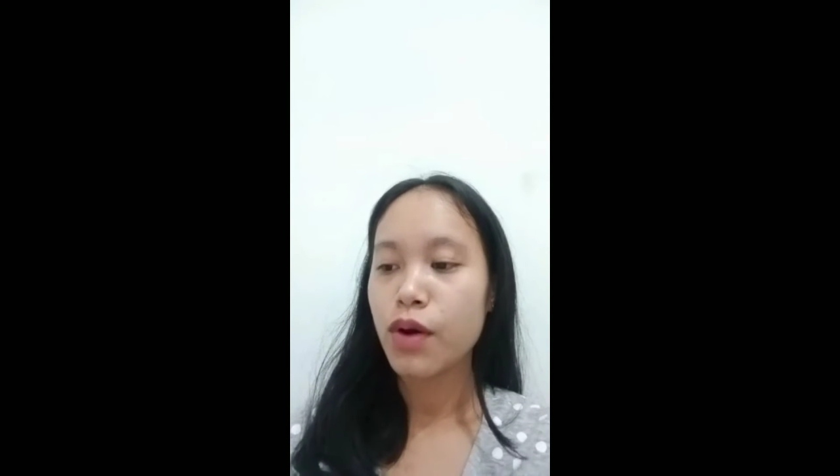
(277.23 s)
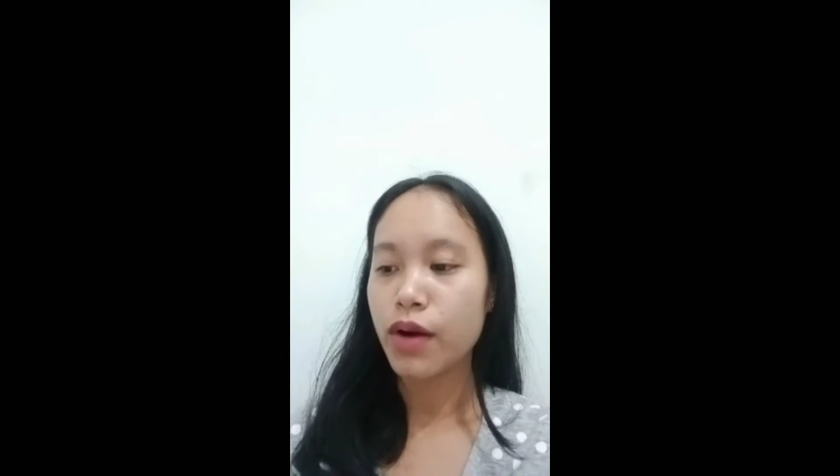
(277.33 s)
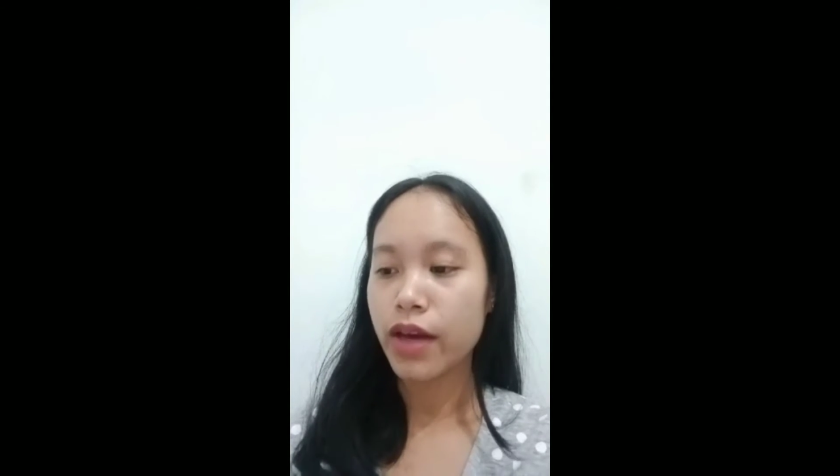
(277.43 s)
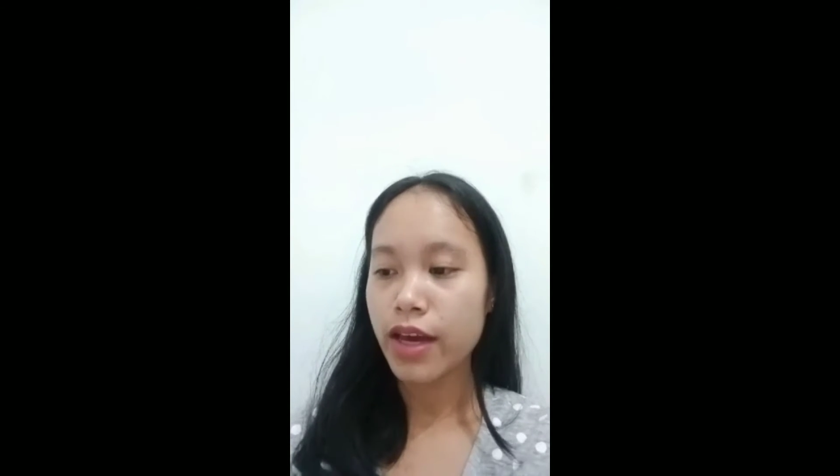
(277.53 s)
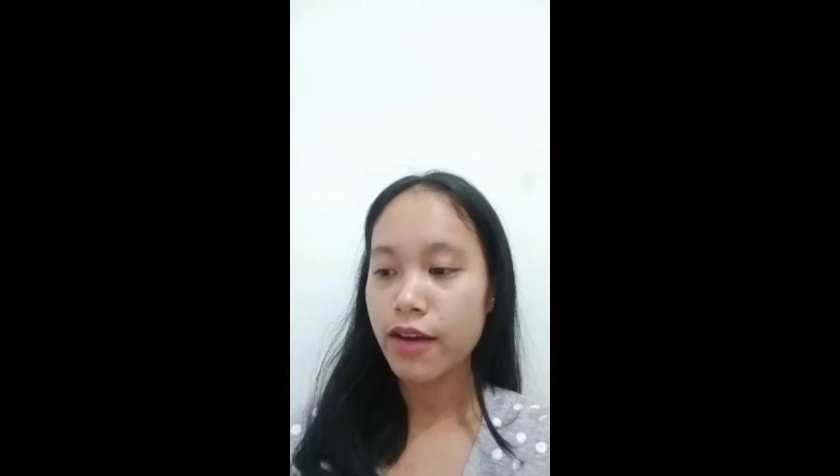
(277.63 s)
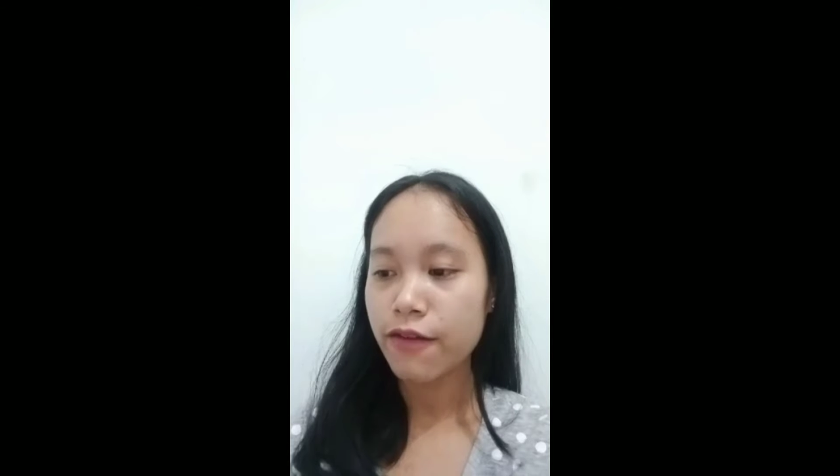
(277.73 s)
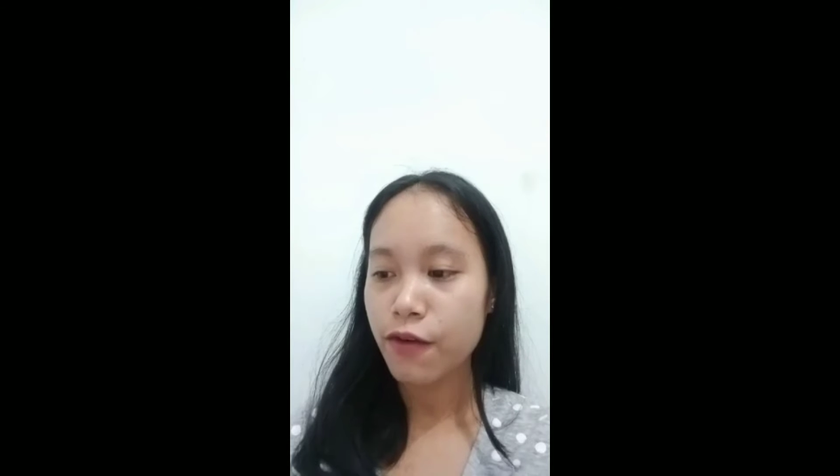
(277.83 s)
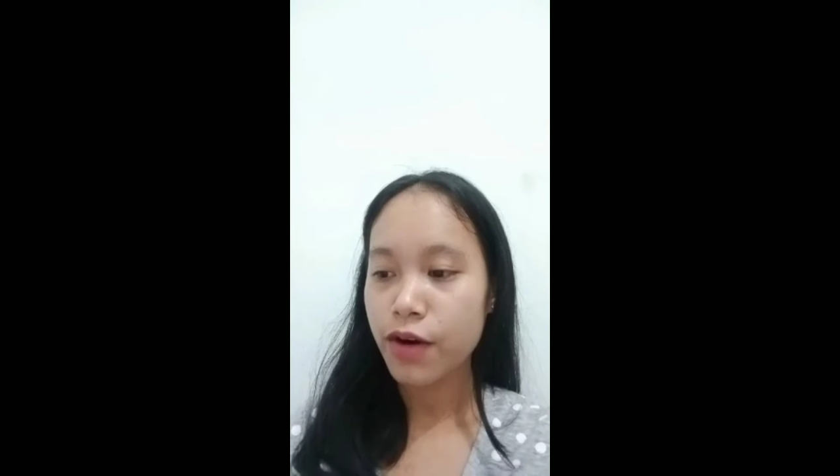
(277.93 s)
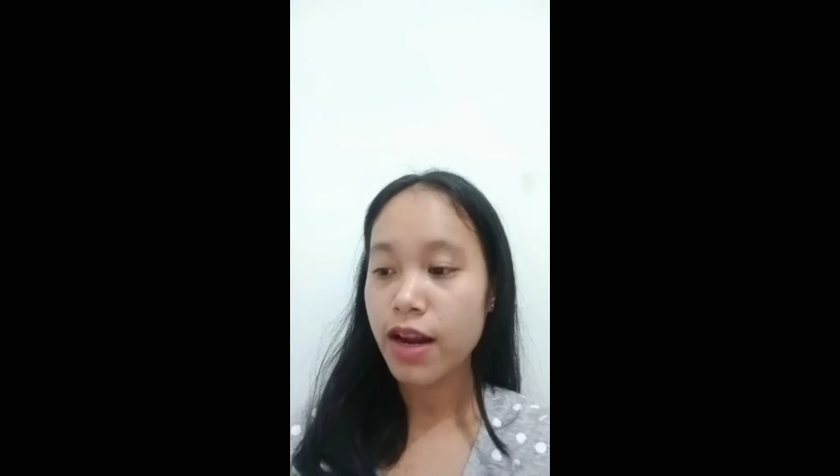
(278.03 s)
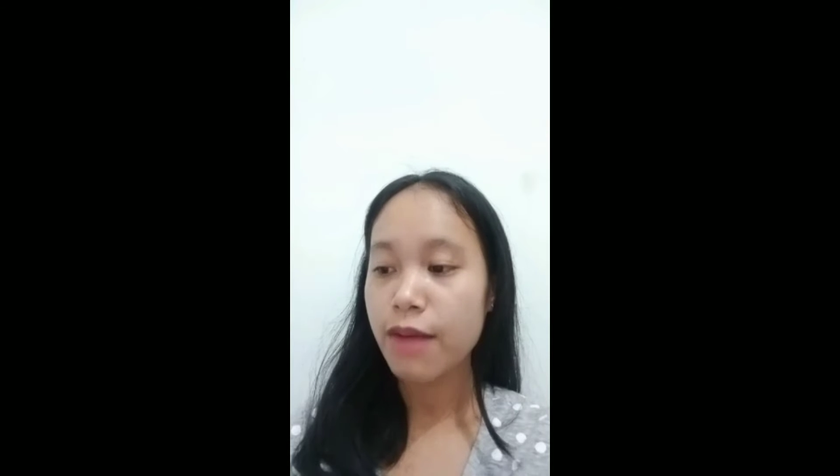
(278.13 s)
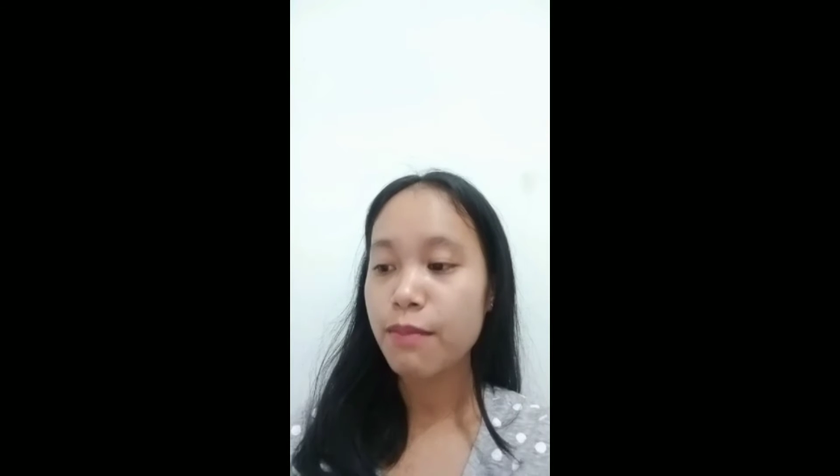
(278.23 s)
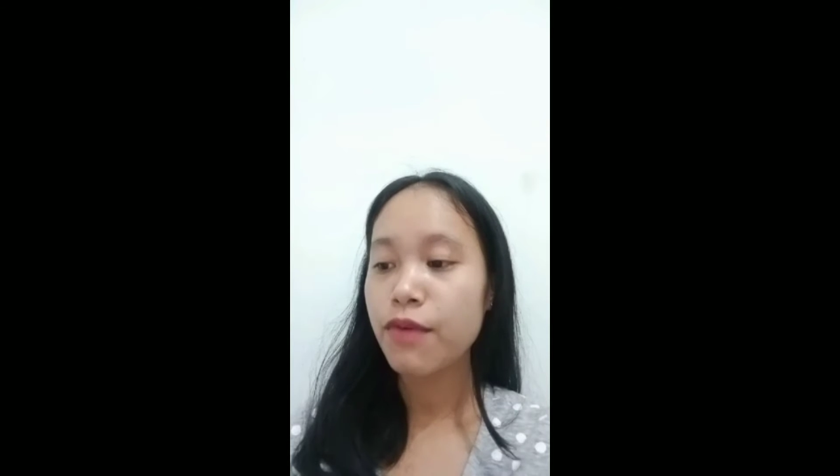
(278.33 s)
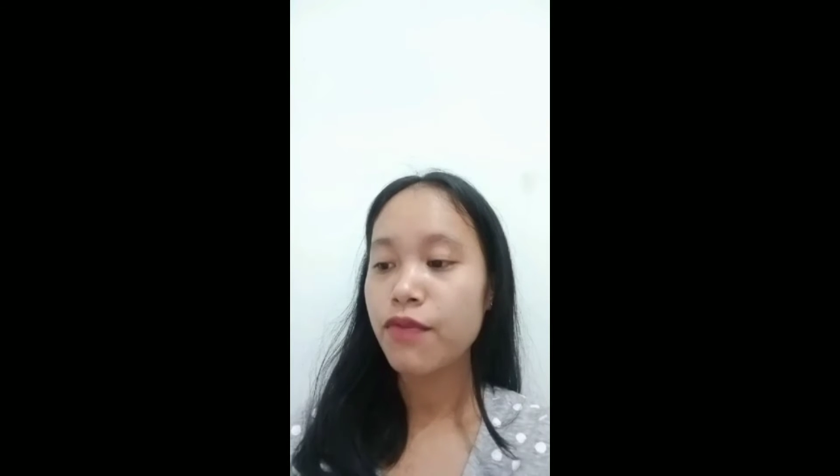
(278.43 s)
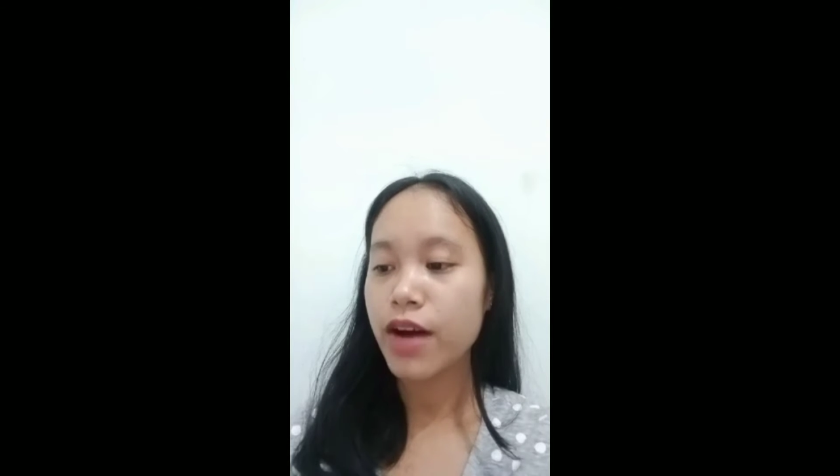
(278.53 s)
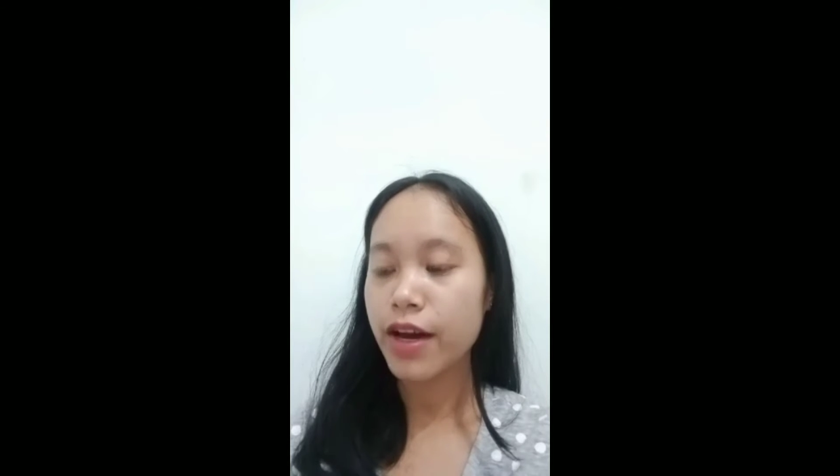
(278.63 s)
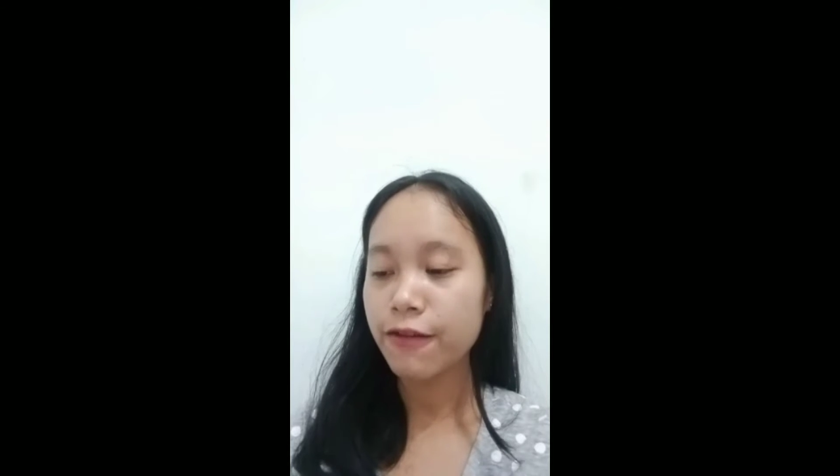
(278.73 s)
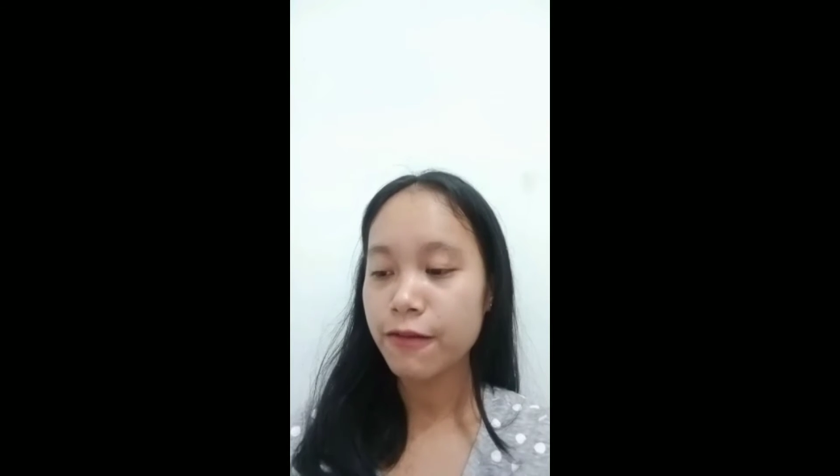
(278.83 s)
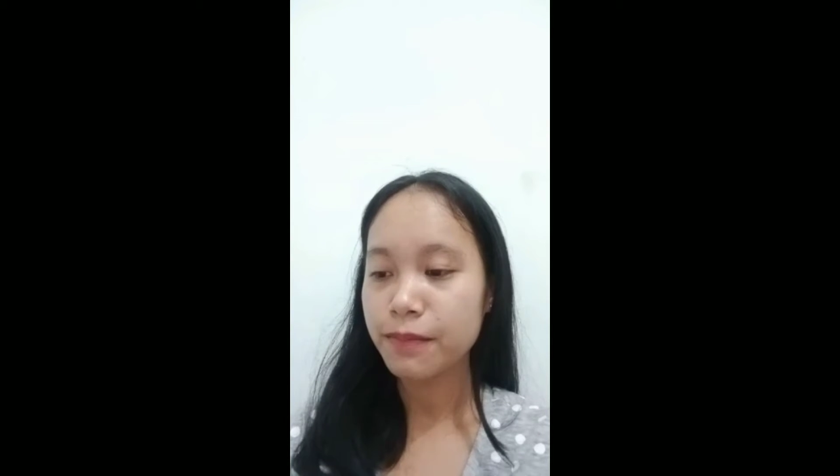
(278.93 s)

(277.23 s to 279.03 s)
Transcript: Okay, for number 5,